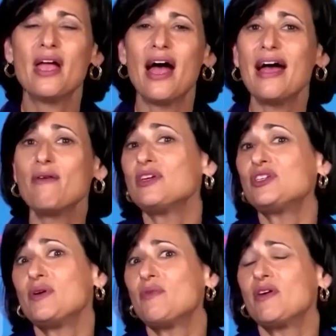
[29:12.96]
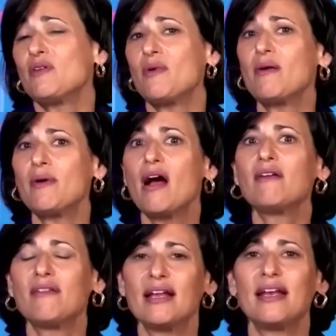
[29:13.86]
I wish we weren't where we are
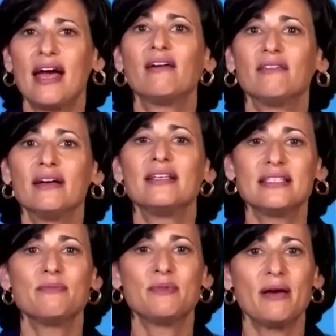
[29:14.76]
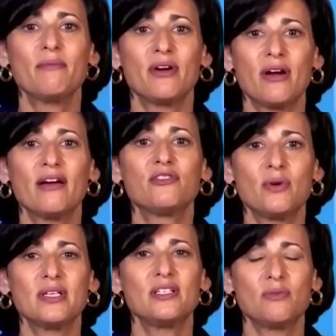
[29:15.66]
right now in September of
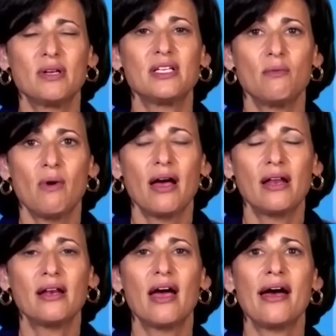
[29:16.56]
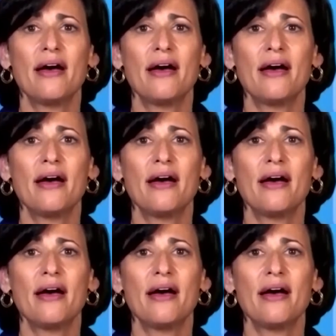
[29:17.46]
2021.